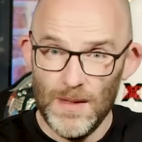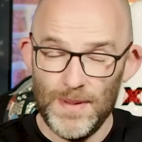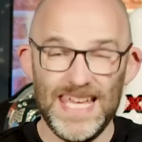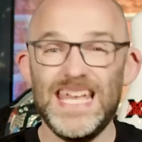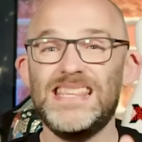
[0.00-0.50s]

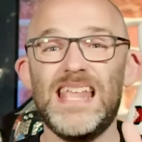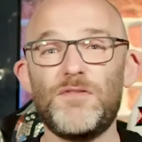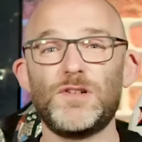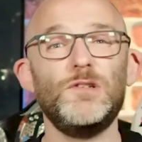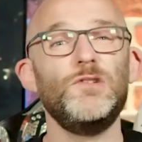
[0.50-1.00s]
but he had
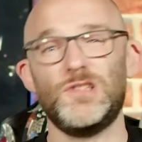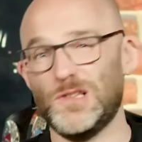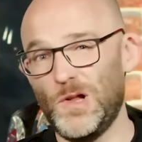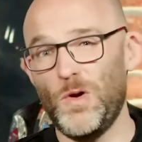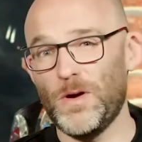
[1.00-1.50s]
never looked
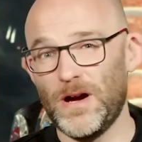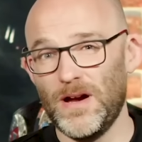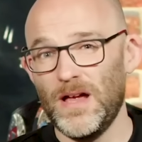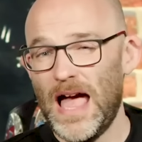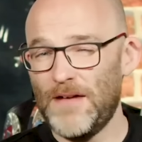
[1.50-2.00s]

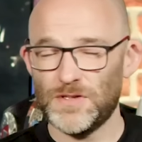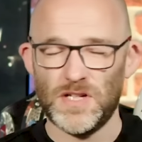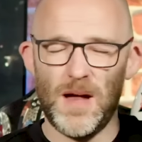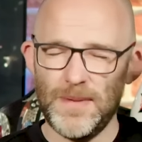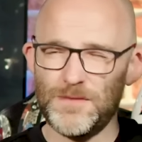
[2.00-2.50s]
lower after
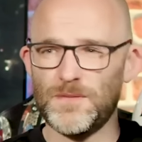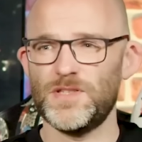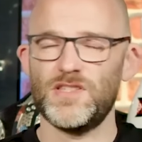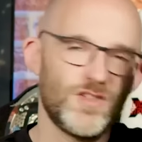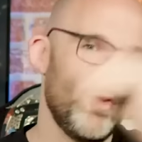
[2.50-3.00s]
coming from
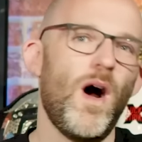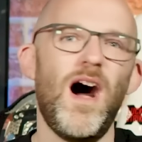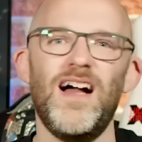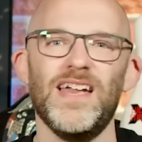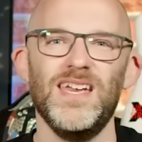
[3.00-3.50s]
so
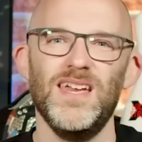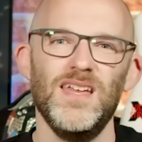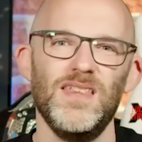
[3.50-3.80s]
high